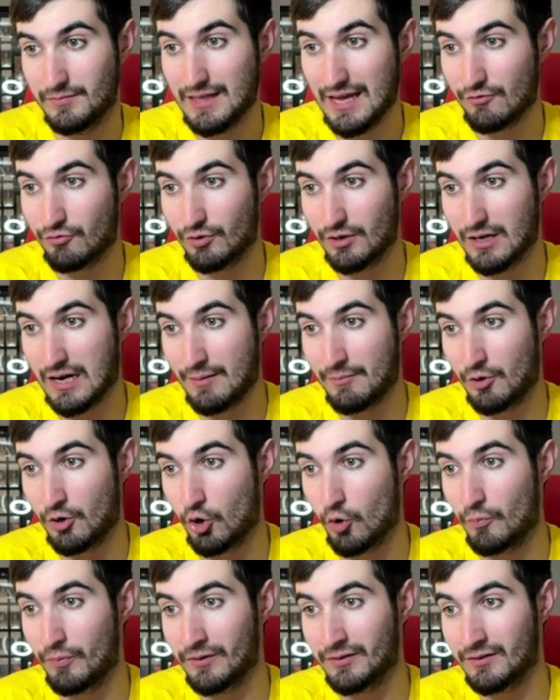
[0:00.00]
That's what I'm
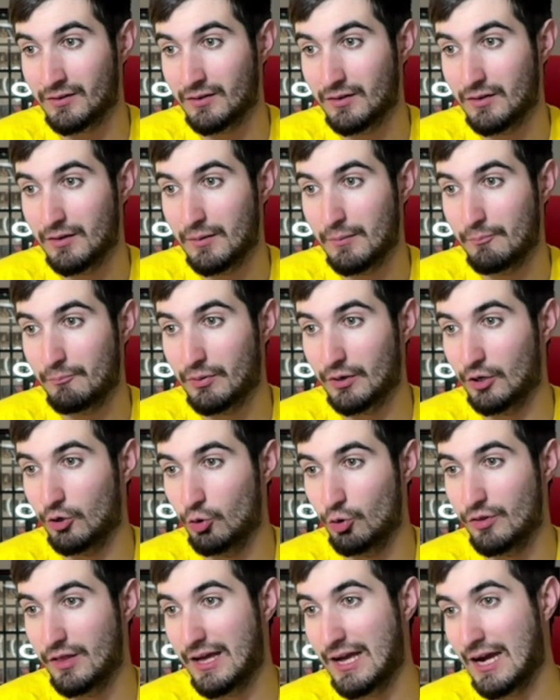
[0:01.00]
hoping, but
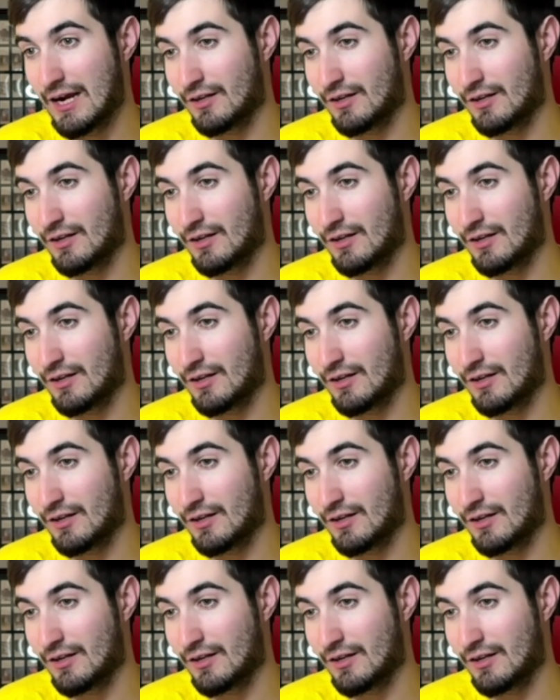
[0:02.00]
who the heck